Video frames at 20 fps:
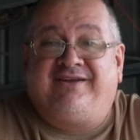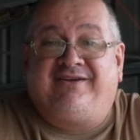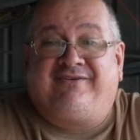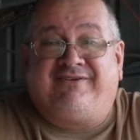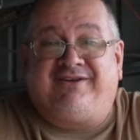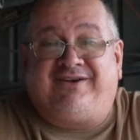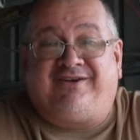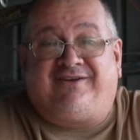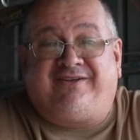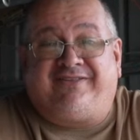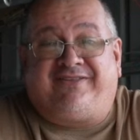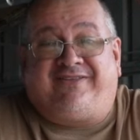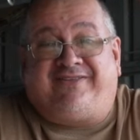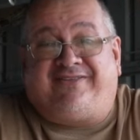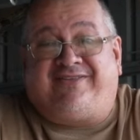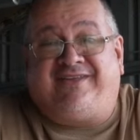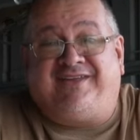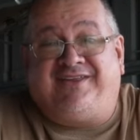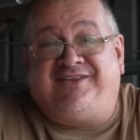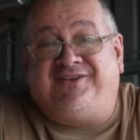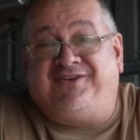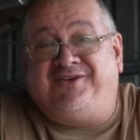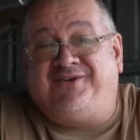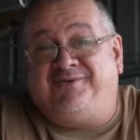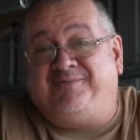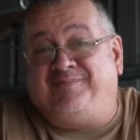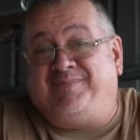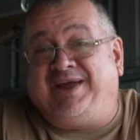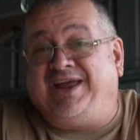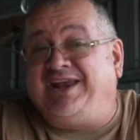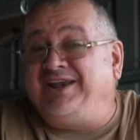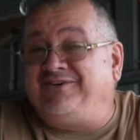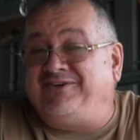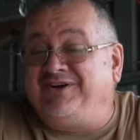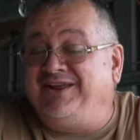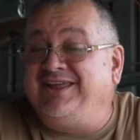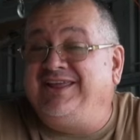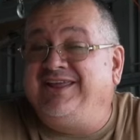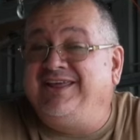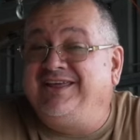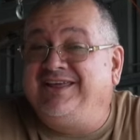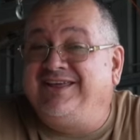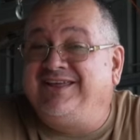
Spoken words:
we'd like to send you a battery